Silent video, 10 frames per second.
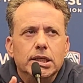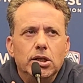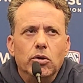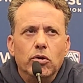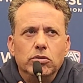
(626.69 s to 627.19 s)

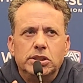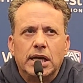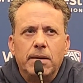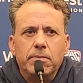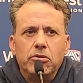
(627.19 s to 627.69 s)
you know, those
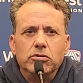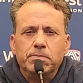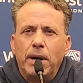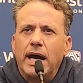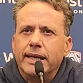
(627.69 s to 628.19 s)

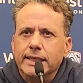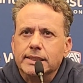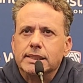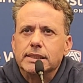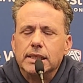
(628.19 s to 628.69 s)

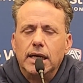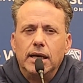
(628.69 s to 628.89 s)
bodies